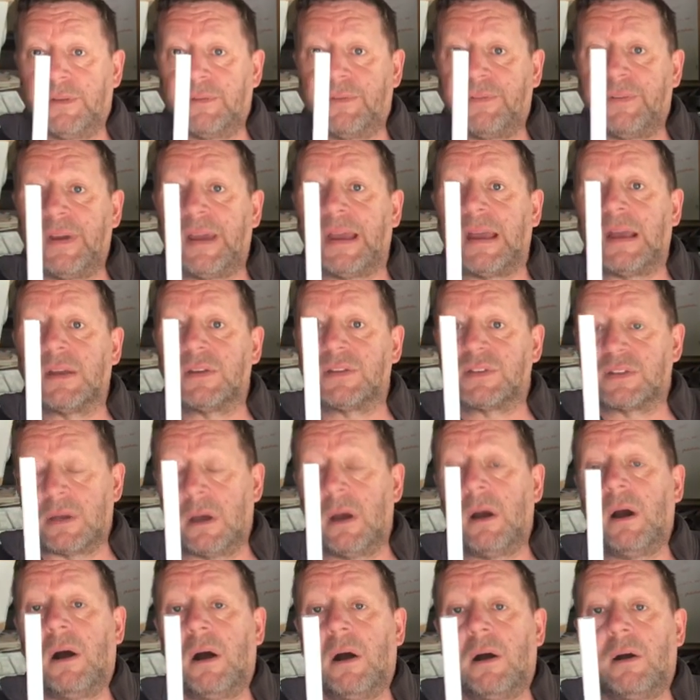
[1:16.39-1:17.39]
fingers
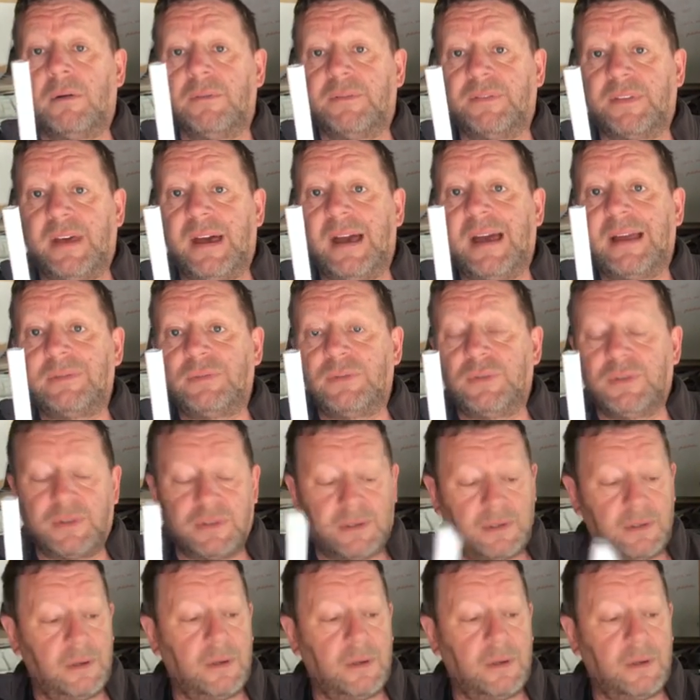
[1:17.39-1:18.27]
of the hand.